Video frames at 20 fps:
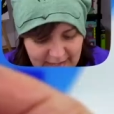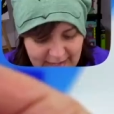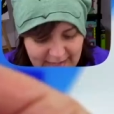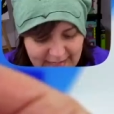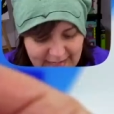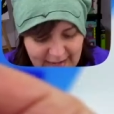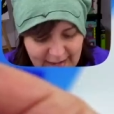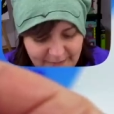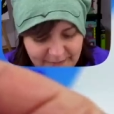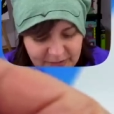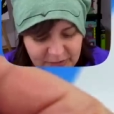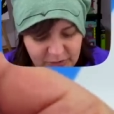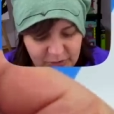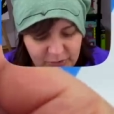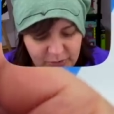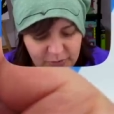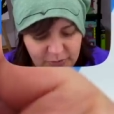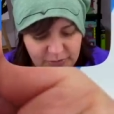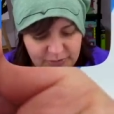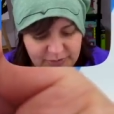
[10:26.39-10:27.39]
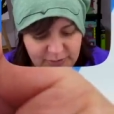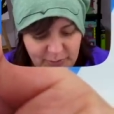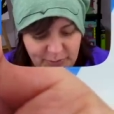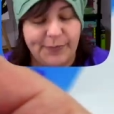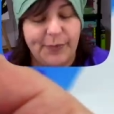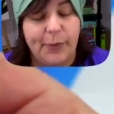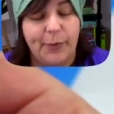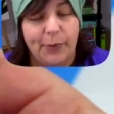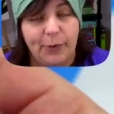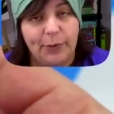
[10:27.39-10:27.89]
and having used
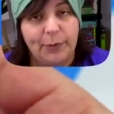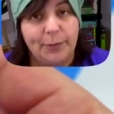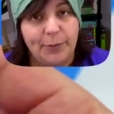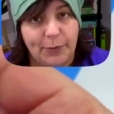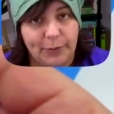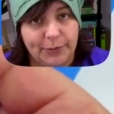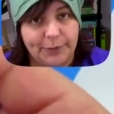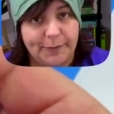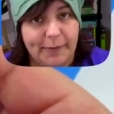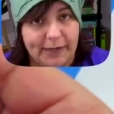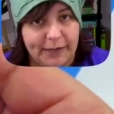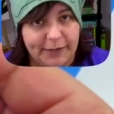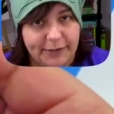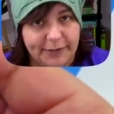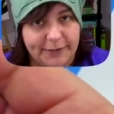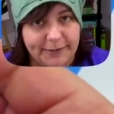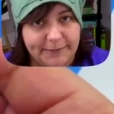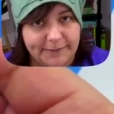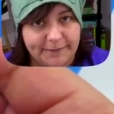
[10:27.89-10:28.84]
the whole mold maker.